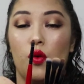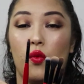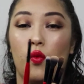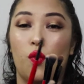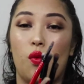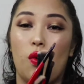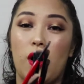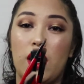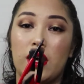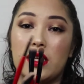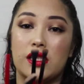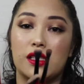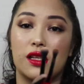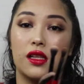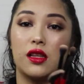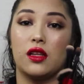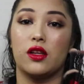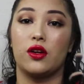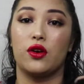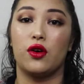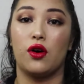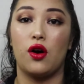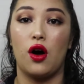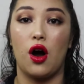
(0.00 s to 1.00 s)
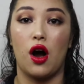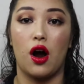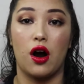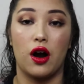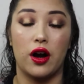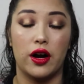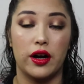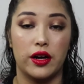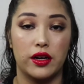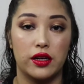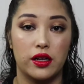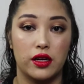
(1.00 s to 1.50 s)
was a little
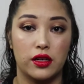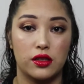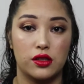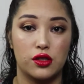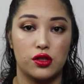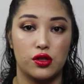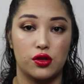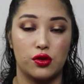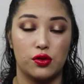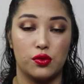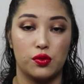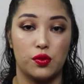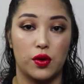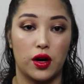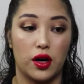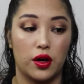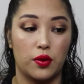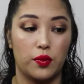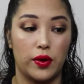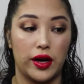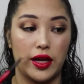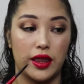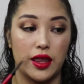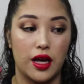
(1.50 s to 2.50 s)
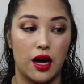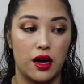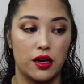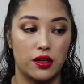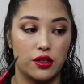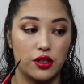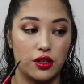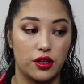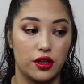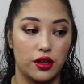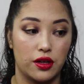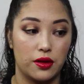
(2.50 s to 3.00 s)
hard to work with
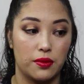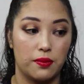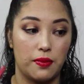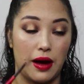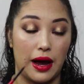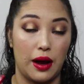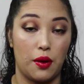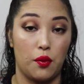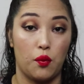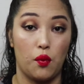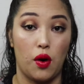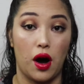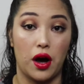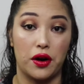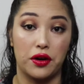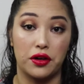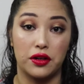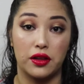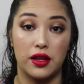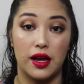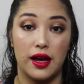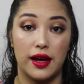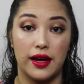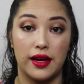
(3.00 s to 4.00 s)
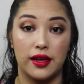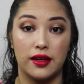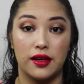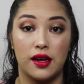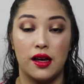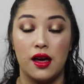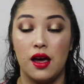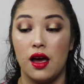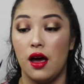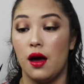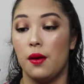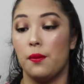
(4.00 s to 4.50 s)
under my waterline,
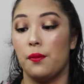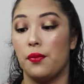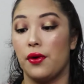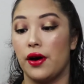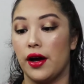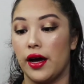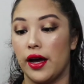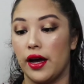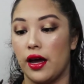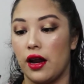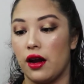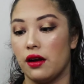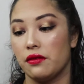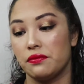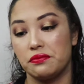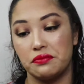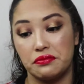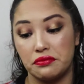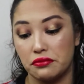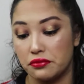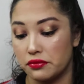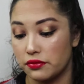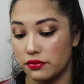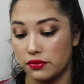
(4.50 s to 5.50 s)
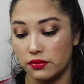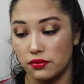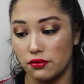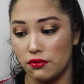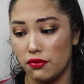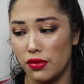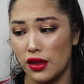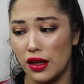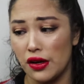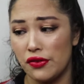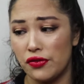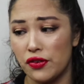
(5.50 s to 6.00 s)
but
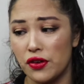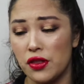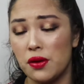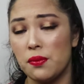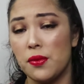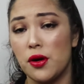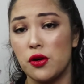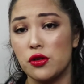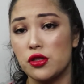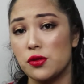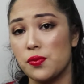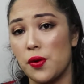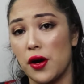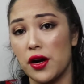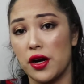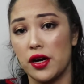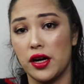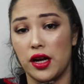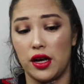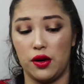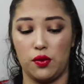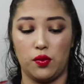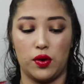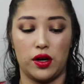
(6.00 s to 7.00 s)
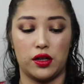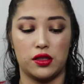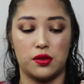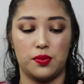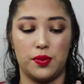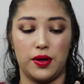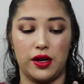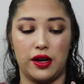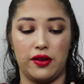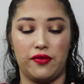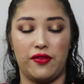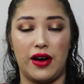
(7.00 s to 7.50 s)
for the most part, it worked
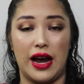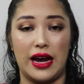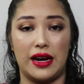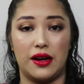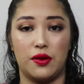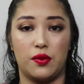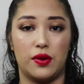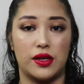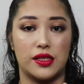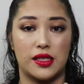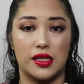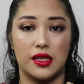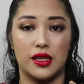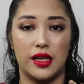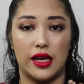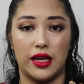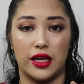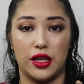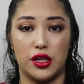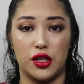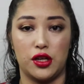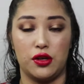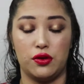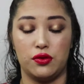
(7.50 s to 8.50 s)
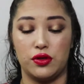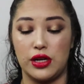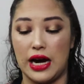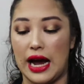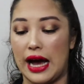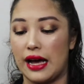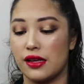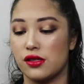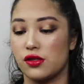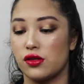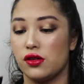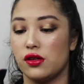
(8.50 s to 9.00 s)
pretty fine. It wasn't like a huge
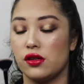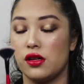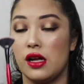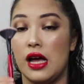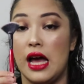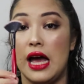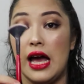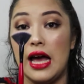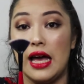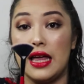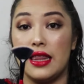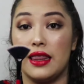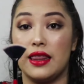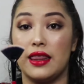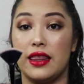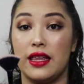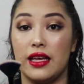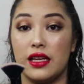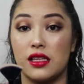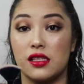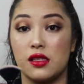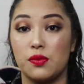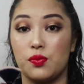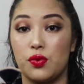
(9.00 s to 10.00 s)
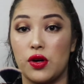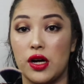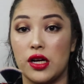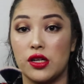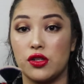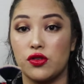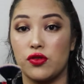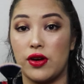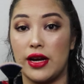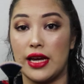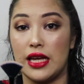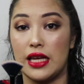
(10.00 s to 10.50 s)
hassle. This
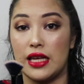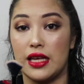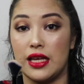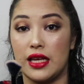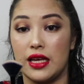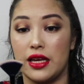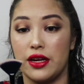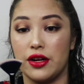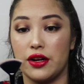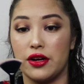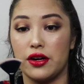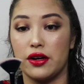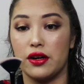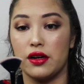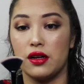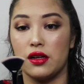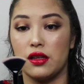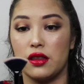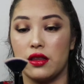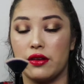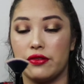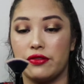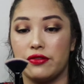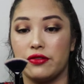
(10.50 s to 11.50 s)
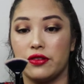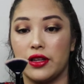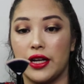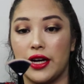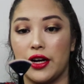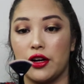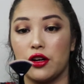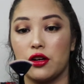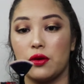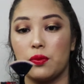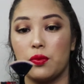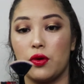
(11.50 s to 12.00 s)
brush right here, the
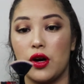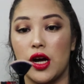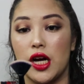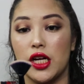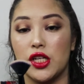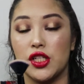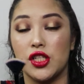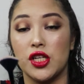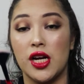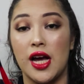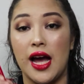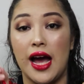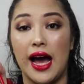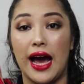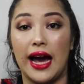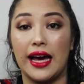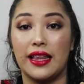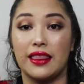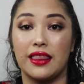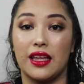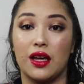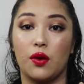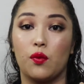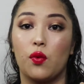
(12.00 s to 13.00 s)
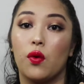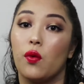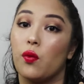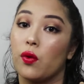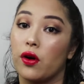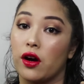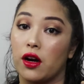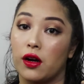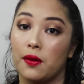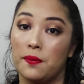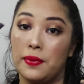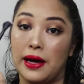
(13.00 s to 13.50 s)
flared brush, I think will
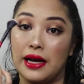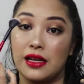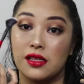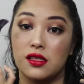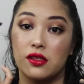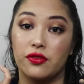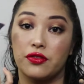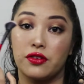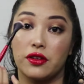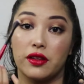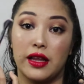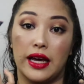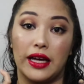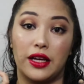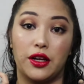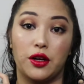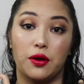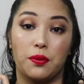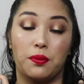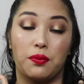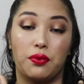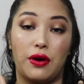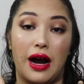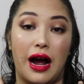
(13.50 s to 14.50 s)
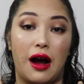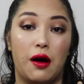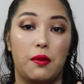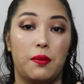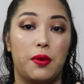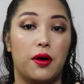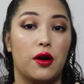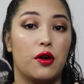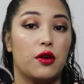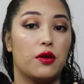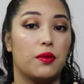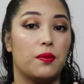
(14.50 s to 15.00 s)
work best for like your brow
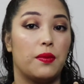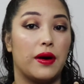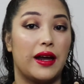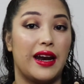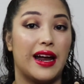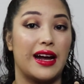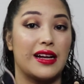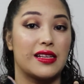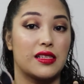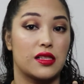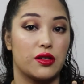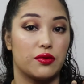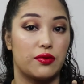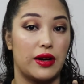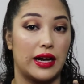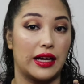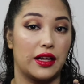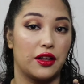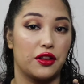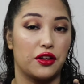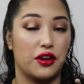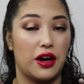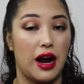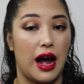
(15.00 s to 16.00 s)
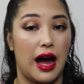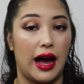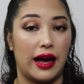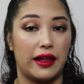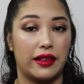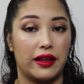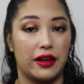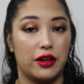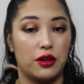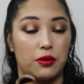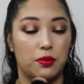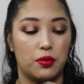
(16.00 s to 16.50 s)
bone, but as a regular
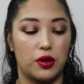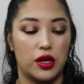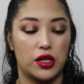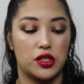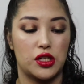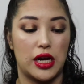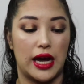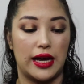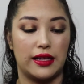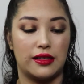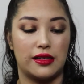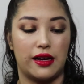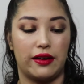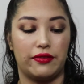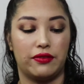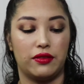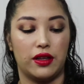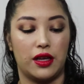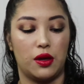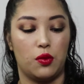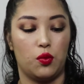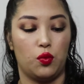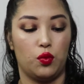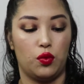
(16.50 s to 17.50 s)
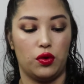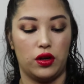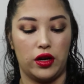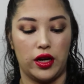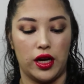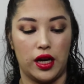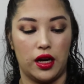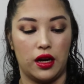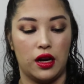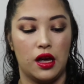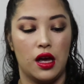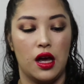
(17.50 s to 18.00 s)
highlighter brush, I definitely
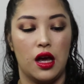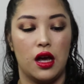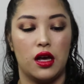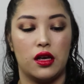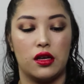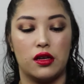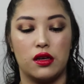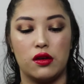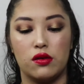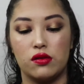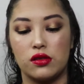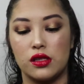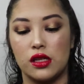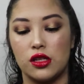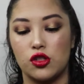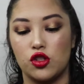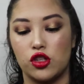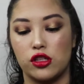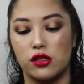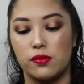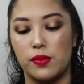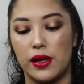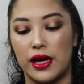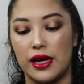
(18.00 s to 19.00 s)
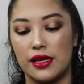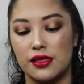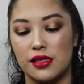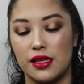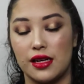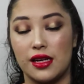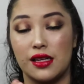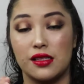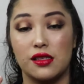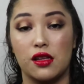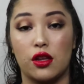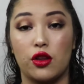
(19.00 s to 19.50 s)
wouldn't use it just because
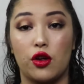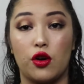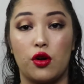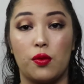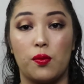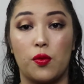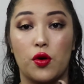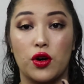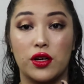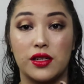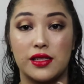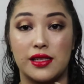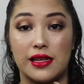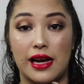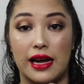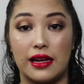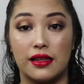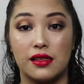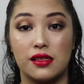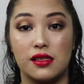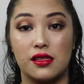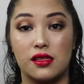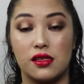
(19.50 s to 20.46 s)
it is a little more dense,